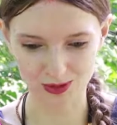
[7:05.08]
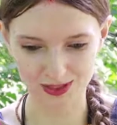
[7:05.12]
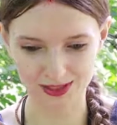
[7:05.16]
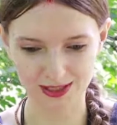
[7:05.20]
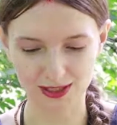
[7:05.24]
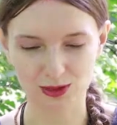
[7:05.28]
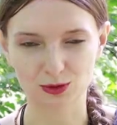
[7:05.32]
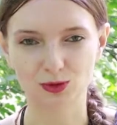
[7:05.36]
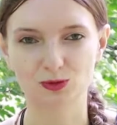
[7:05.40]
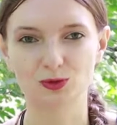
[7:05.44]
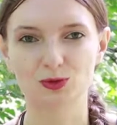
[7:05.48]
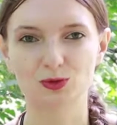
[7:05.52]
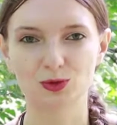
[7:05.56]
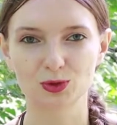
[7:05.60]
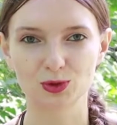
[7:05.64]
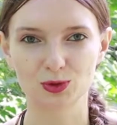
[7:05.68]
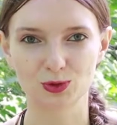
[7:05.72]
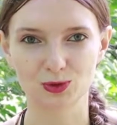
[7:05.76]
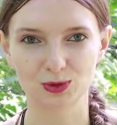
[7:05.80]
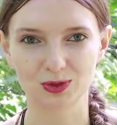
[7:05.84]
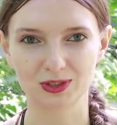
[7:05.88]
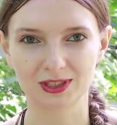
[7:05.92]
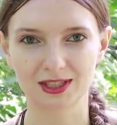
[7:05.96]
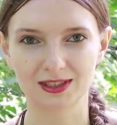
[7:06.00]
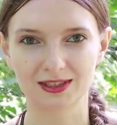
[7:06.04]
a set of
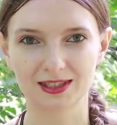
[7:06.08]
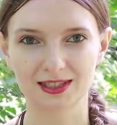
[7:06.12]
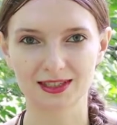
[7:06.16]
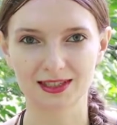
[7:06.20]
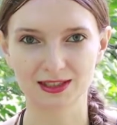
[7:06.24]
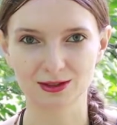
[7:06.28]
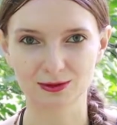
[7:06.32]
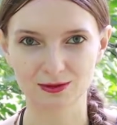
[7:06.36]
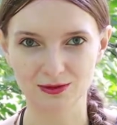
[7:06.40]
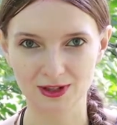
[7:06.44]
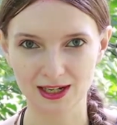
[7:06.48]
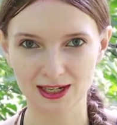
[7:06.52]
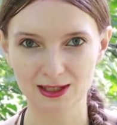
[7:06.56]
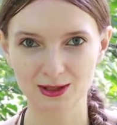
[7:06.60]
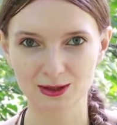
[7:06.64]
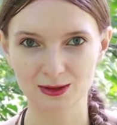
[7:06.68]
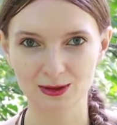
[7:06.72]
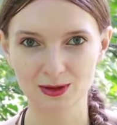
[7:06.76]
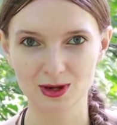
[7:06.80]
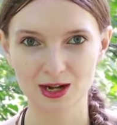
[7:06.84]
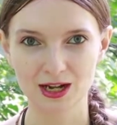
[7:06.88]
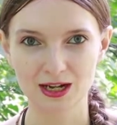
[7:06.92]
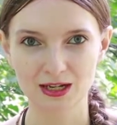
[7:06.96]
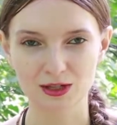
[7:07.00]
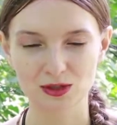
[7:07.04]
rules that they can follow,